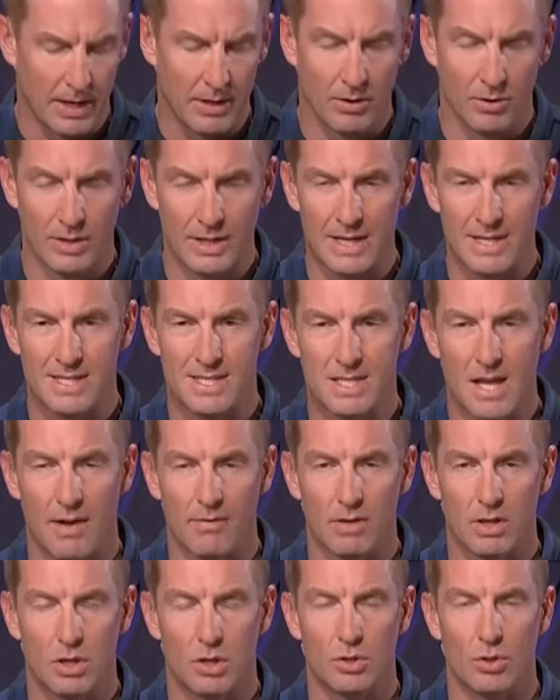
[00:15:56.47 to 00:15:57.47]
and only his
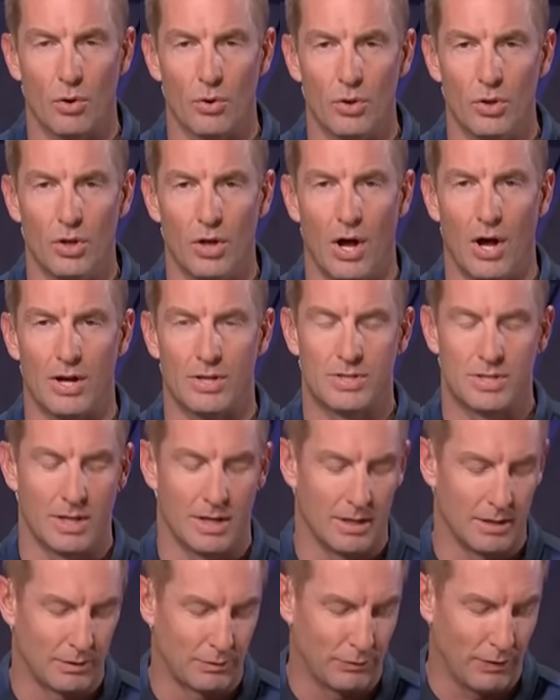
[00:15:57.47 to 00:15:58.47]
seventh total loss
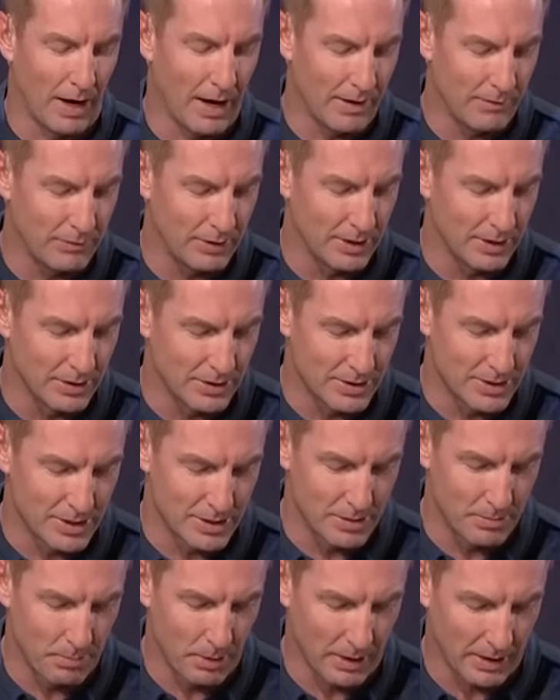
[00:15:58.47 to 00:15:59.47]
in his 5 years
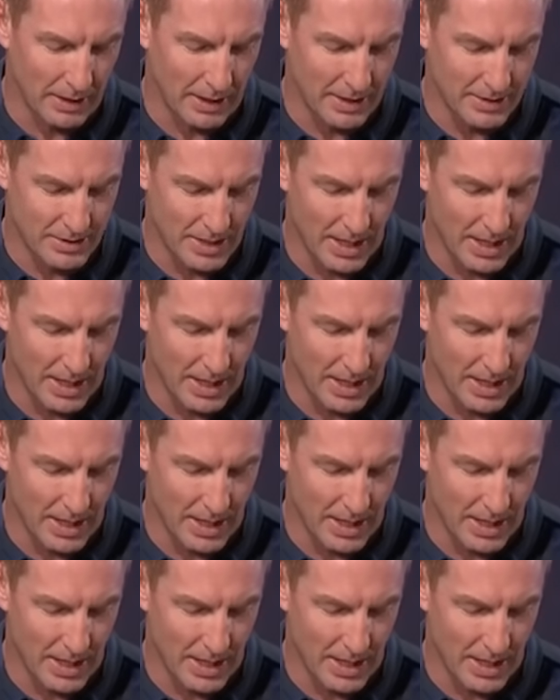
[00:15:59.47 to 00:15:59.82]
as the Buckeyes